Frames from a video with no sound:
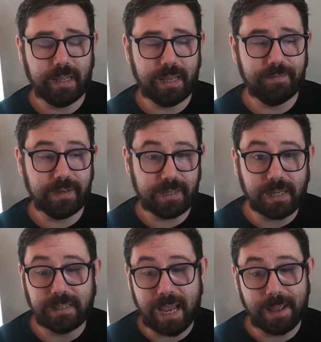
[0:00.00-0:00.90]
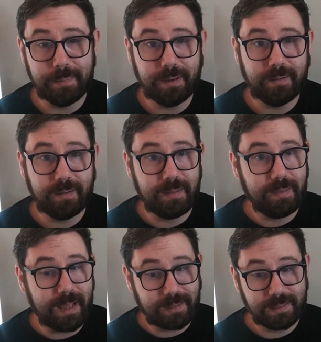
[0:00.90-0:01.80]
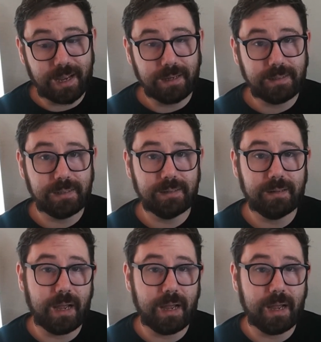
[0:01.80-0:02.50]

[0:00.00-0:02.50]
If it does happen, that sucks.